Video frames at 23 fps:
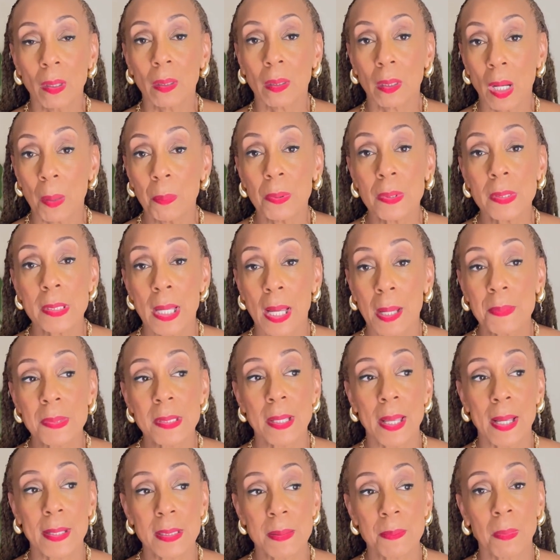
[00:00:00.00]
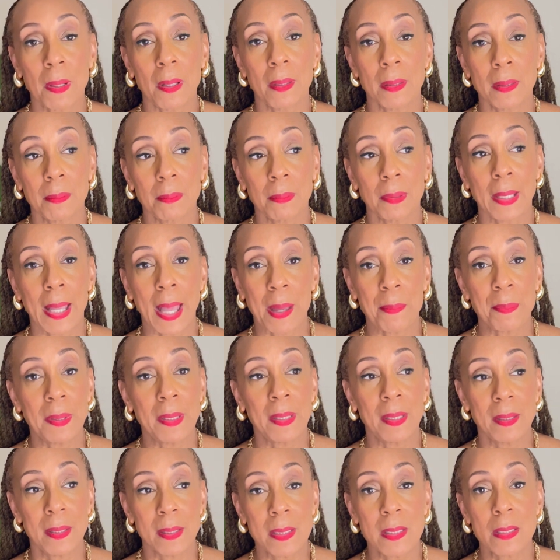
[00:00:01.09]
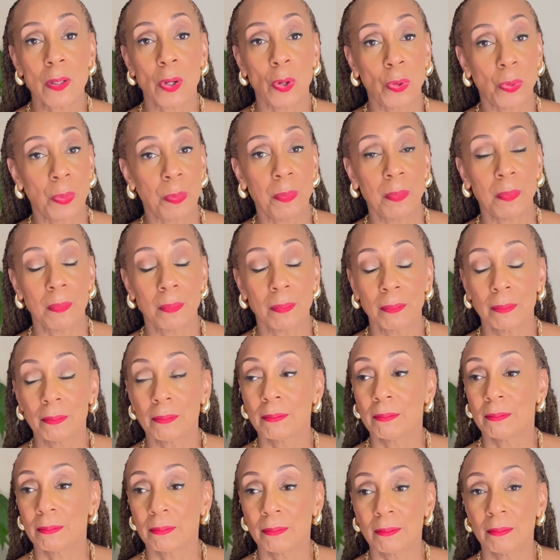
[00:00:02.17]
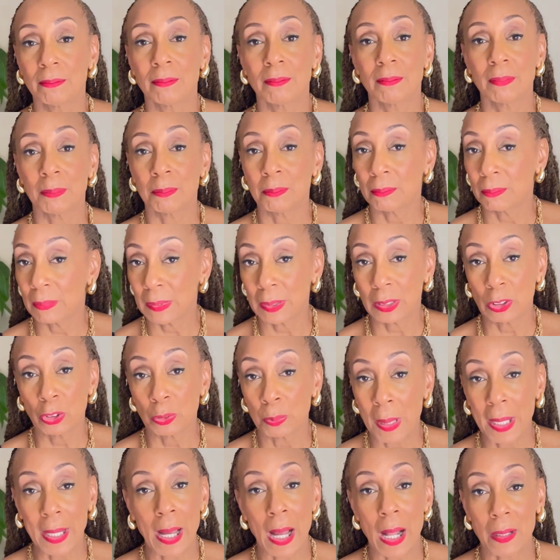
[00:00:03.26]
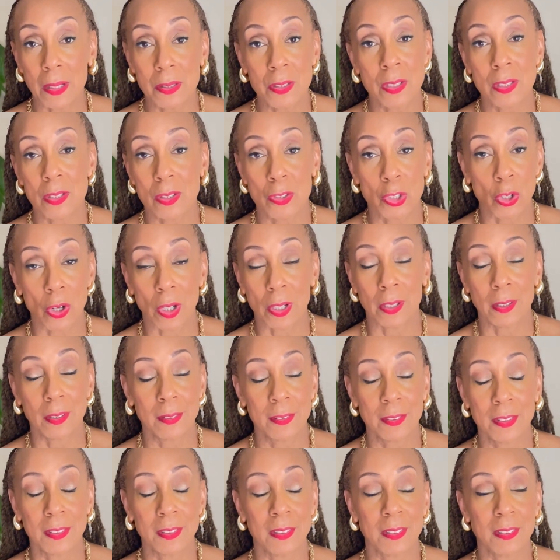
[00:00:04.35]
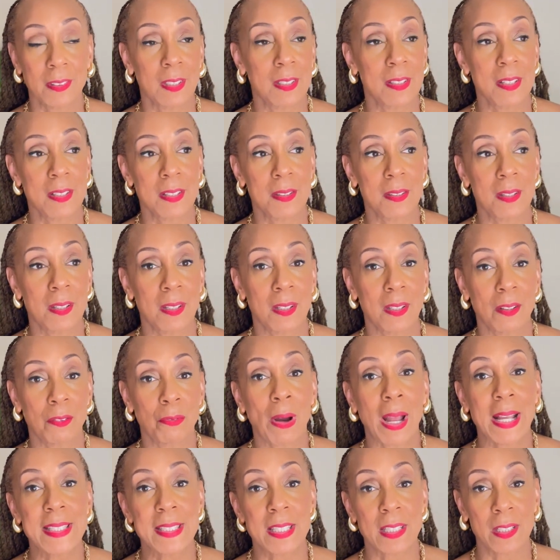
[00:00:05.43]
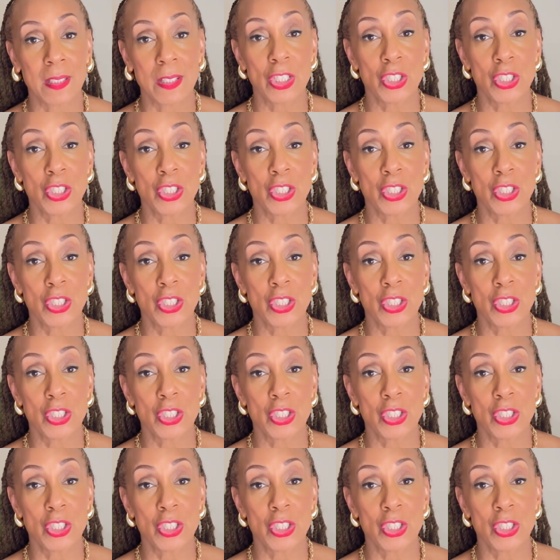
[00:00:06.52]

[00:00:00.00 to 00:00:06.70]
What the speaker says: couple times last month, Gabby is home. This is my college daughter. She's a rising